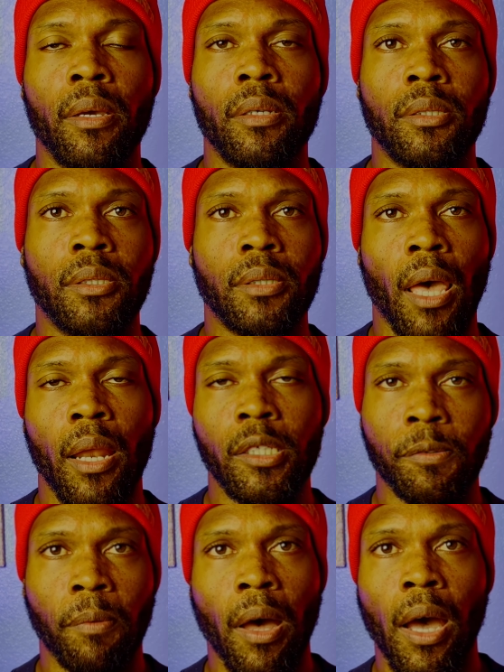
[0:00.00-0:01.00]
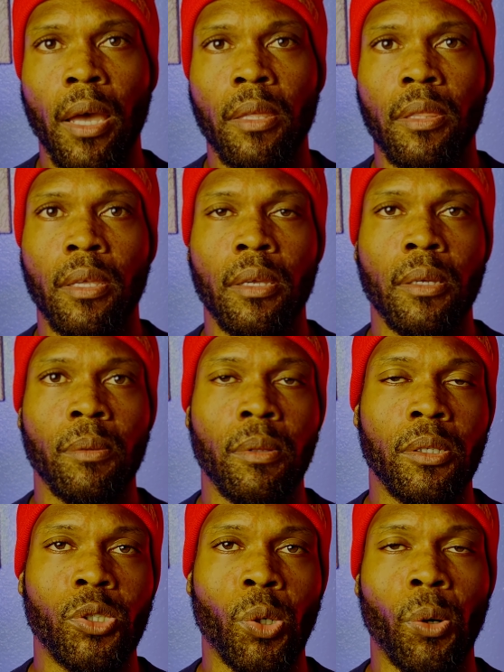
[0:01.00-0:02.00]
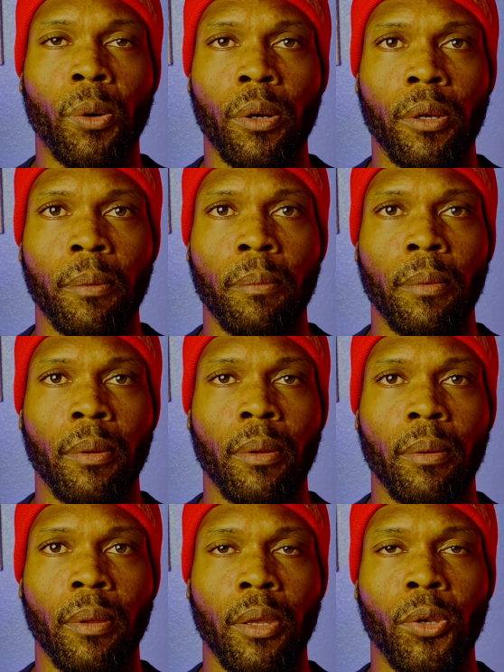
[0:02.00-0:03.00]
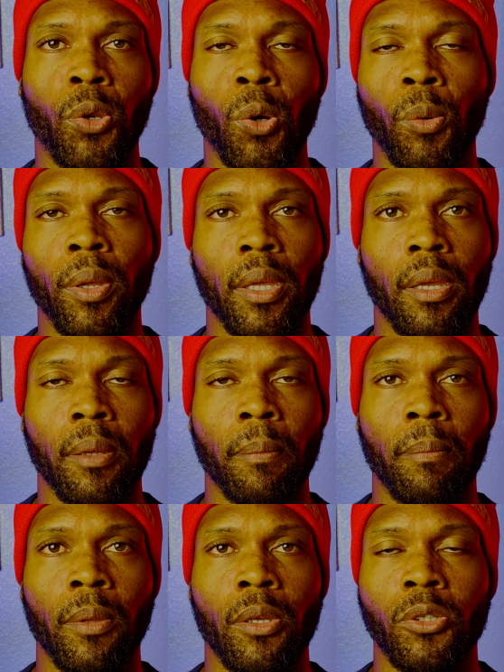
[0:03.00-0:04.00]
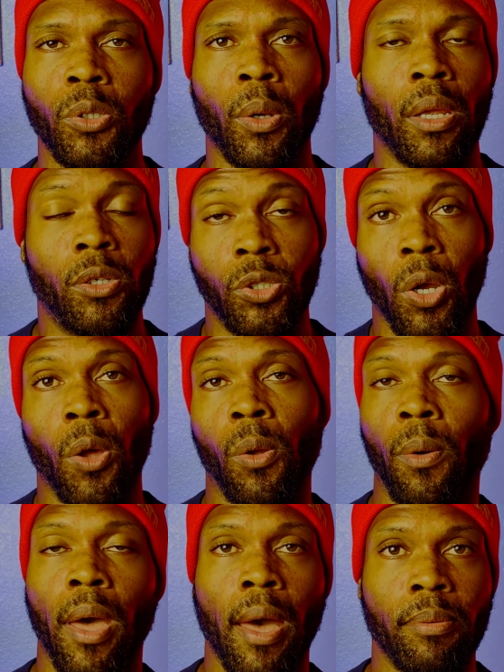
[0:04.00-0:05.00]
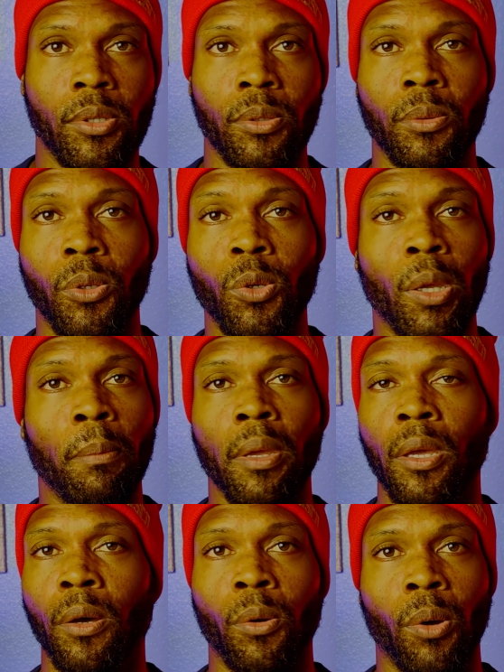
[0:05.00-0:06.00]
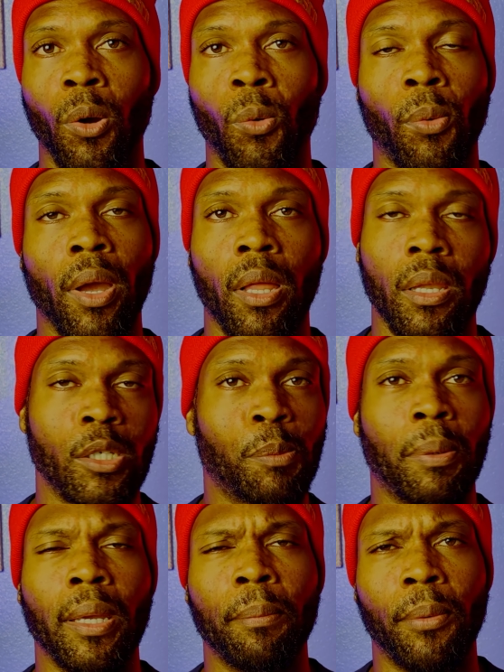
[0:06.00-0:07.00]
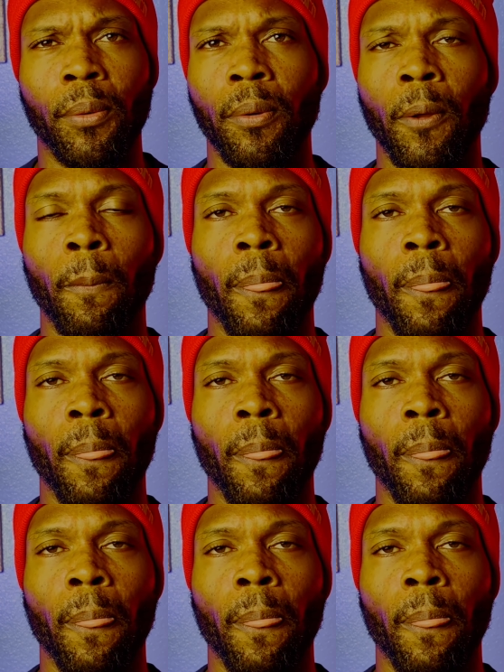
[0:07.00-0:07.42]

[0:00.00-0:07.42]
satisfy the Torah in doing it so that y'all don't have to. You can be a reckless people.